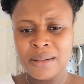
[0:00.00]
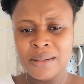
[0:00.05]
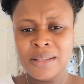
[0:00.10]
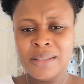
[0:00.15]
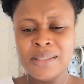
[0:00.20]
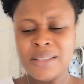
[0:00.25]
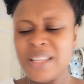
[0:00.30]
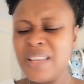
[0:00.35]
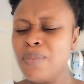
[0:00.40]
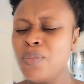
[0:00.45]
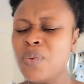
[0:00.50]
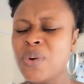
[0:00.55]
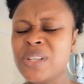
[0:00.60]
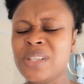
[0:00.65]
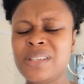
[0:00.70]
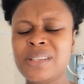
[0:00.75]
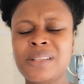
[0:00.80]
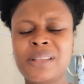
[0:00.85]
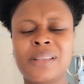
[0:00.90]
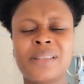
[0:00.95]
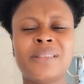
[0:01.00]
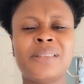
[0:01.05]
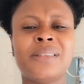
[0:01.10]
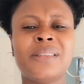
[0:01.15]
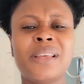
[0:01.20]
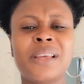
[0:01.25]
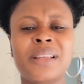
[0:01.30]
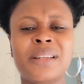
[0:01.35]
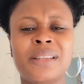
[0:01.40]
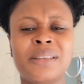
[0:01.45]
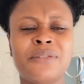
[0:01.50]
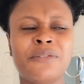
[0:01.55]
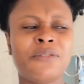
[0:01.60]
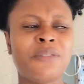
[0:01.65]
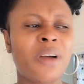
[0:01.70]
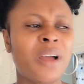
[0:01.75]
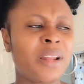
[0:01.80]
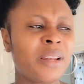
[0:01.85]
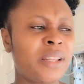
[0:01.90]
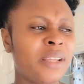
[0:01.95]
The same way Jesus said,
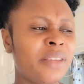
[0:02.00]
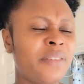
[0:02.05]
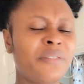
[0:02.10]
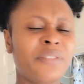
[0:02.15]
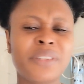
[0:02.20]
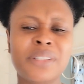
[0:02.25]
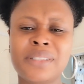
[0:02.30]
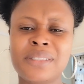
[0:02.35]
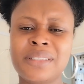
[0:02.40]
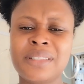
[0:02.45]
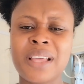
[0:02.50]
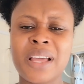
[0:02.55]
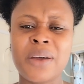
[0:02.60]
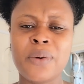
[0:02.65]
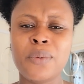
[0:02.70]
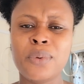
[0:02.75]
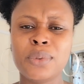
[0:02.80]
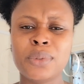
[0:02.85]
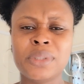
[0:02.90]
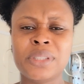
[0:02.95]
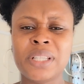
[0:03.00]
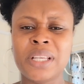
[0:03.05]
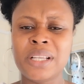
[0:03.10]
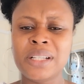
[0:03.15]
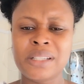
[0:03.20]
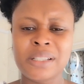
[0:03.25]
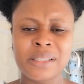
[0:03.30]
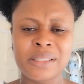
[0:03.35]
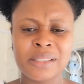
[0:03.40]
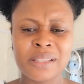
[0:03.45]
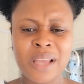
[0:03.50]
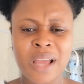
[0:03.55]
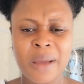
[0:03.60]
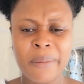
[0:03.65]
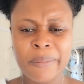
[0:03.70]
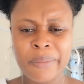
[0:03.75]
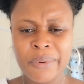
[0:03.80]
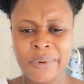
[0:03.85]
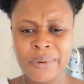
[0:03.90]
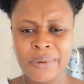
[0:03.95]
Father, if it's thy will, take this
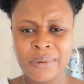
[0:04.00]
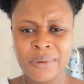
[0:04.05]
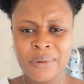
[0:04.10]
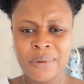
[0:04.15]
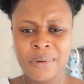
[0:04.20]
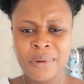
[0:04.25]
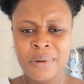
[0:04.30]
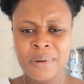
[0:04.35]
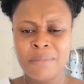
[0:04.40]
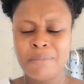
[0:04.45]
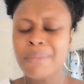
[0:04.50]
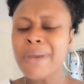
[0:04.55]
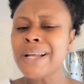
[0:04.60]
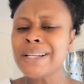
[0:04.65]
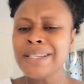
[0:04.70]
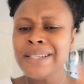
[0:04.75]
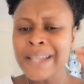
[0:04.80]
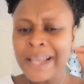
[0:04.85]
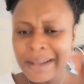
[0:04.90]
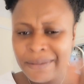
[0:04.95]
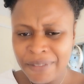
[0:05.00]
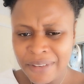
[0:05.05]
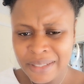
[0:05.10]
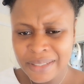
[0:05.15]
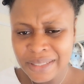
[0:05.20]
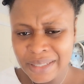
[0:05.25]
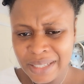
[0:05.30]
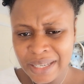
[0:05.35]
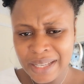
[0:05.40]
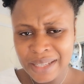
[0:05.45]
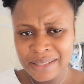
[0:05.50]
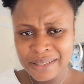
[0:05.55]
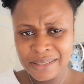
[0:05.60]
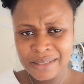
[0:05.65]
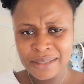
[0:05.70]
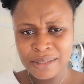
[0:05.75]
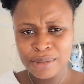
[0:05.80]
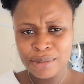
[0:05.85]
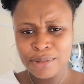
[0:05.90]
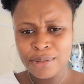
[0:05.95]
cup. But
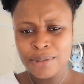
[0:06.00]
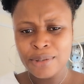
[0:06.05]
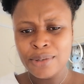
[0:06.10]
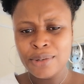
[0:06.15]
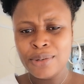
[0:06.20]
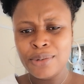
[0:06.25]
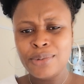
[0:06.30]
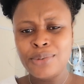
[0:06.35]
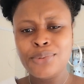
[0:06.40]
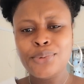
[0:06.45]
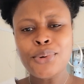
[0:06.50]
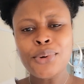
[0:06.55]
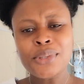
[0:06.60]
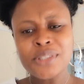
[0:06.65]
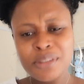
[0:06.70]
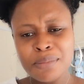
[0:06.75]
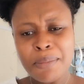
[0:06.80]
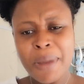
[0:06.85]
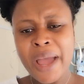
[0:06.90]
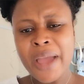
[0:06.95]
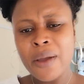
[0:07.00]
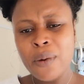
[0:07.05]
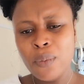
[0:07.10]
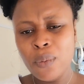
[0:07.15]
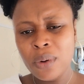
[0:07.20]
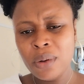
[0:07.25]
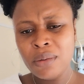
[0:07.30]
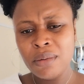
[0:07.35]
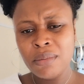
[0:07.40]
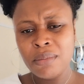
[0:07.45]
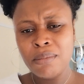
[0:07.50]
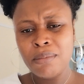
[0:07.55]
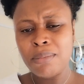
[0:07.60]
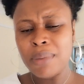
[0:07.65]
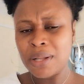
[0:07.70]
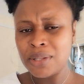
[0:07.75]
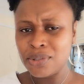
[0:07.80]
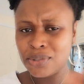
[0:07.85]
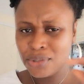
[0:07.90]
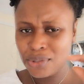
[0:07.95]
nevertheless, not my will,
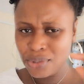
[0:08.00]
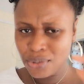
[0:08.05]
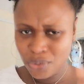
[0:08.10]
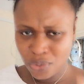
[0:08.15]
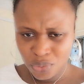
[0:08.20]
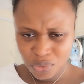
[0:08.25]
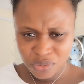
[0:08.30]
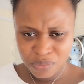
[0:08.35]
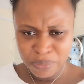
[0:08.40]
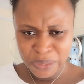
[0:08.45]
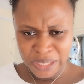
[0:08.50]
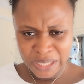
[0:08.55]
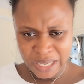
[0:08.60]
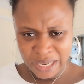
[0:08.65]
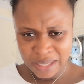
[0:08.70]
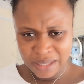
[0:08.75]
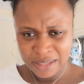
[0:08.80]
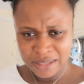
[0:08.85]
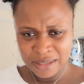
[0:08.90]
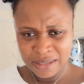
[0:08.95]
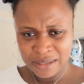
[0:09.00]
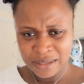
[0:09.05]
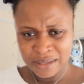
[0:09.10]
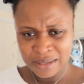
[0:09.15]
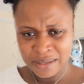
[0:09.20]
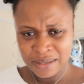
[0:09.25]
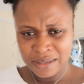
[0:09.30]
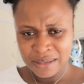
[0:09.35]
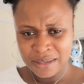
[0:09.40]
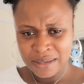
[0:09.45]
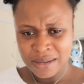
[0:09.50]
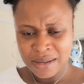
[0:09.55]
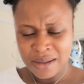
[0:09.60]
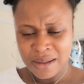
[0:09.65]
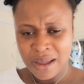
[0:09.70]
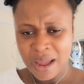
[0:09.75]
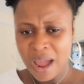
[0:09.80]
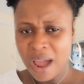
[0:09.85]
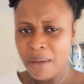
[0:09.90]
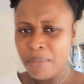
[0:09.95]
but yours be done.
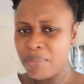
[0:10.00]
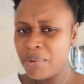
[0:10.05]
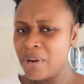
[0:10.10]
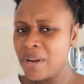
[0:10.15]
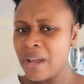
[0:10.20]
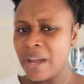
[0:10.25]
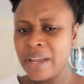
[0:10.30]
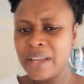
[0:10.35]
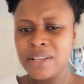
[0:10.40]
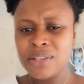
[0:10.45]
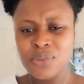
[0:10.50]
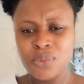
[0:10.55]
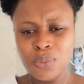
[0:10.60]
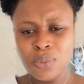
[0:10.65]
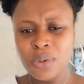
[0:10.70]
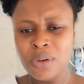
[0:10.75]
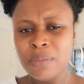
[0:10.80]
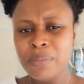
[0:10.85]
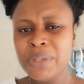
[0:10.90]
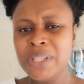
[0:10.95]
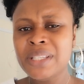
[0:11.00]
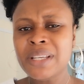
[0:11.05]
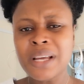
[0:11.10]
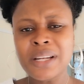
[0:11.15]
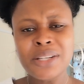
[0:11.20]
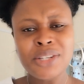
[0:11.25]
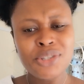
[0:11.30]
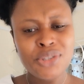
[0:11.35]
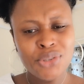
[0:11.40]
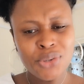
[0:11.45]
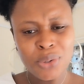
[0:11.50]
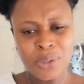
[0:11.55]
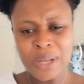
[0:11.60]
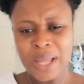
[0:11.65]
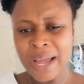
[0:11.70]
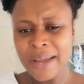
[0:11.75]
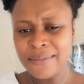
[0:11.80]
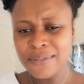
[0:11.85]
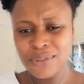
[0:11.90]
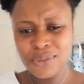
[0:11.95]
I pray that his will be done in your
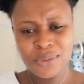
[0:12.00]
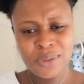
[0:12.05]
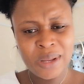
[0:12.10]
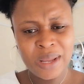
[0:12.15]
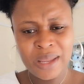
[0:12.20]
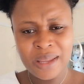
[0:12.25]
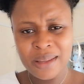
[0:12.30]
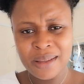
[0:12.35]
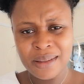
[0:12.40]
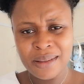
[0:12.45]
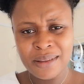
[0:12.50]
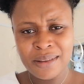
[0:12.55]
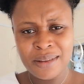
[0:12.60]
life today.